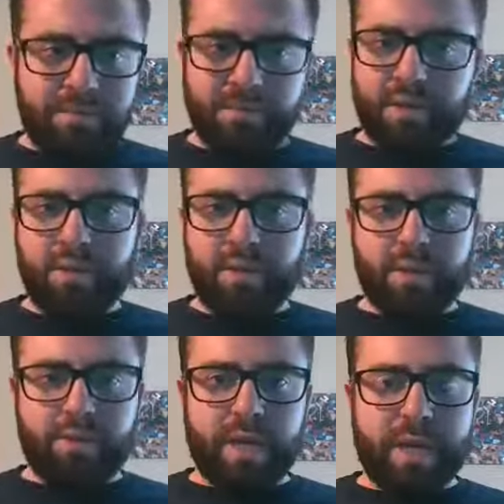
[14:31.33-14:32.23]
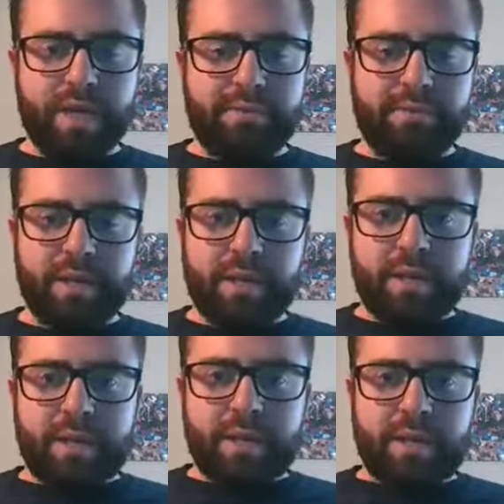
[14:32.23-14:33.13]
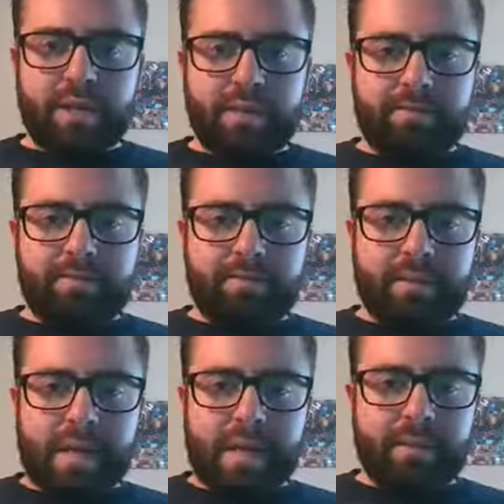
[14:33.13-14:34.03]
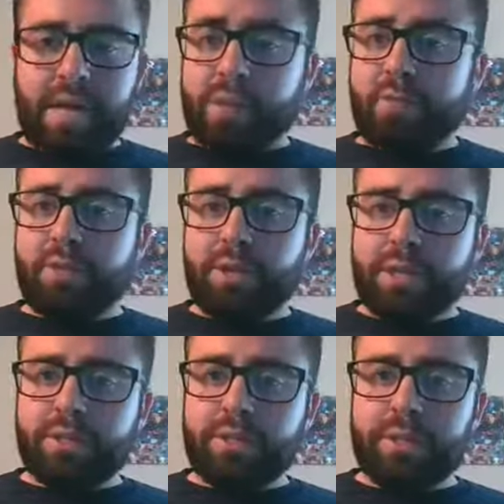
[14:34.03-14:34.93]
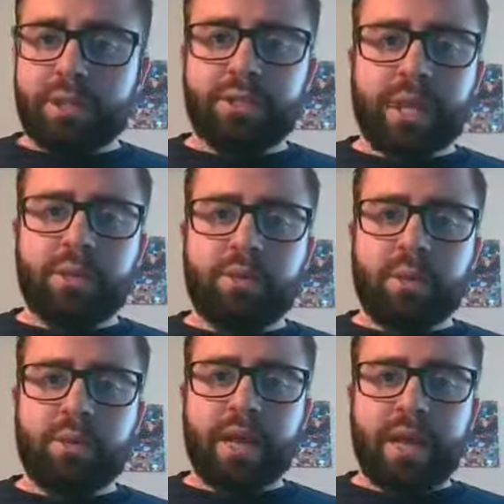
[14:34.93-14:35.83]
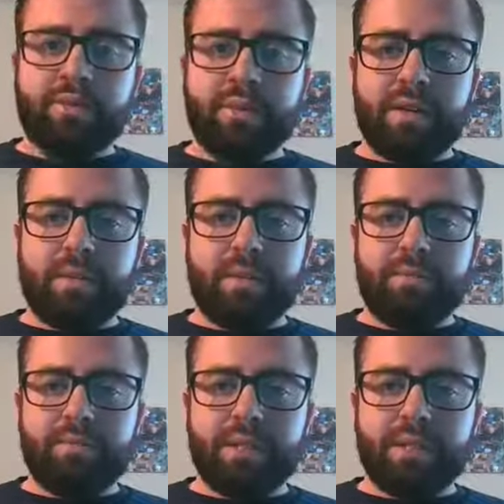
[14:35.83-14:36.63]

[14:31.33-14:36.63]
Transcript: Between we have um, at the top of year, starting in January, we have a uh,